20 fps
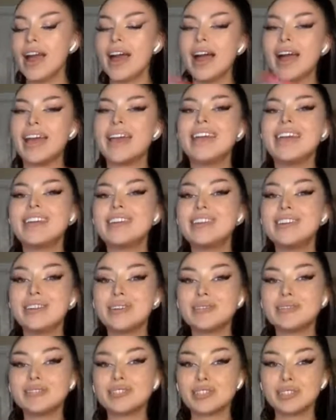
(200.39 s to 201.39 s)
I
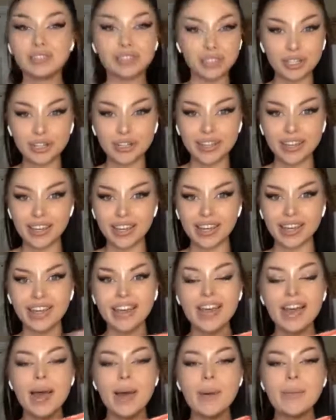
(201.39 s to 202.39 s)
used jerky,
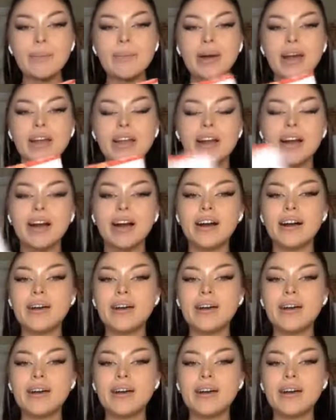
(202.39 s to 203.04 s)
but